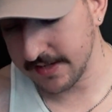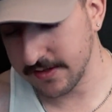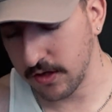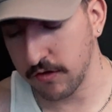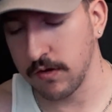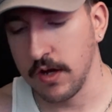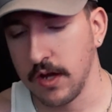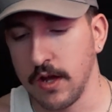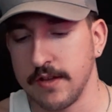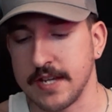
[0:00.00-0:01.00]
The only
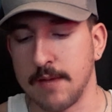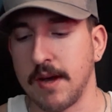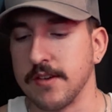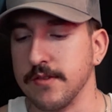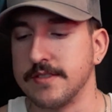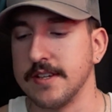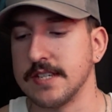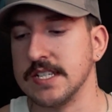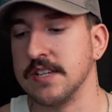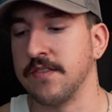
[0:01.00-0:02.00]
time I use this
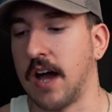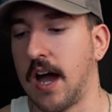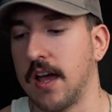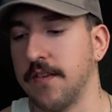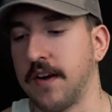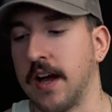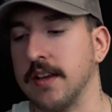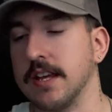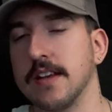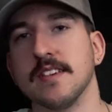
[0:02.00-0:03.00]
is if I
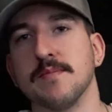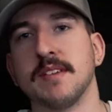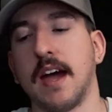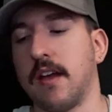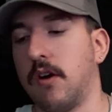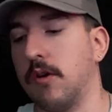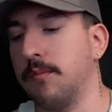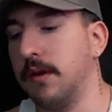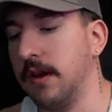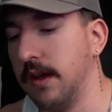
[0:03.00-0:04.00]
need a zip tie at
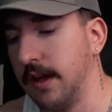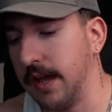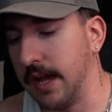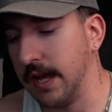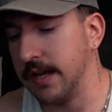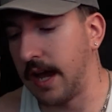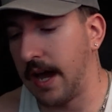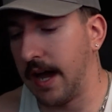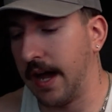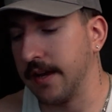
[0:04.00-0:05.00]
home and
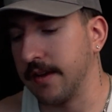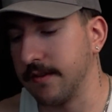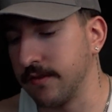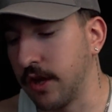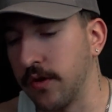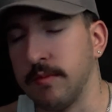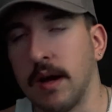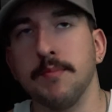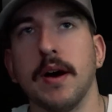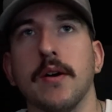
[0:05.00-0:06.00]
I go to
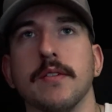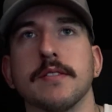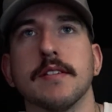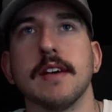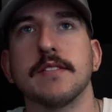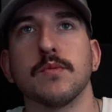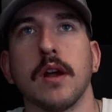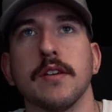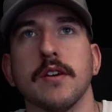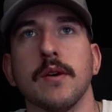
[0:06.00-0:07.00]
my belt, because that's where
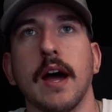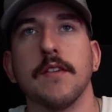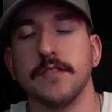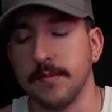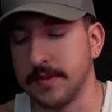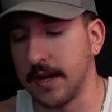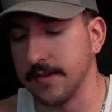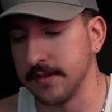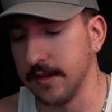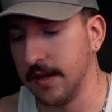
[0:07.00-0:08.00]
I know I have zip
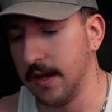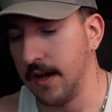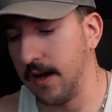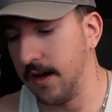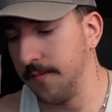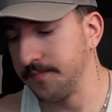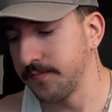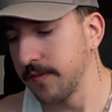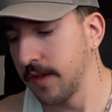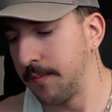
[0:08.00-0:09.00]
ties. But
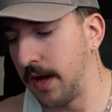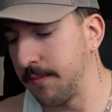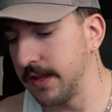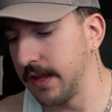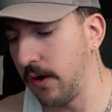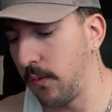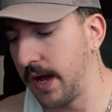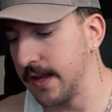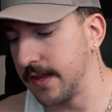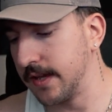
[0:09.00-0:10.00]
I mean, they don't weigh
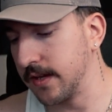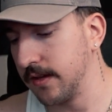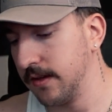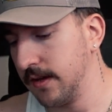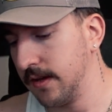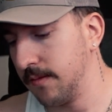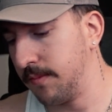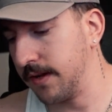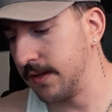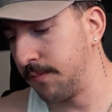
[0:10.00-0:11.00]
anything,
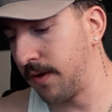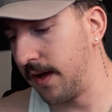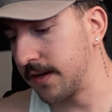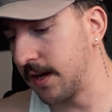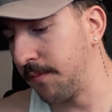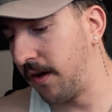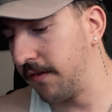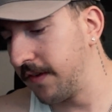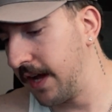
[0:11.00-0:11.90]
but they'll probably come off.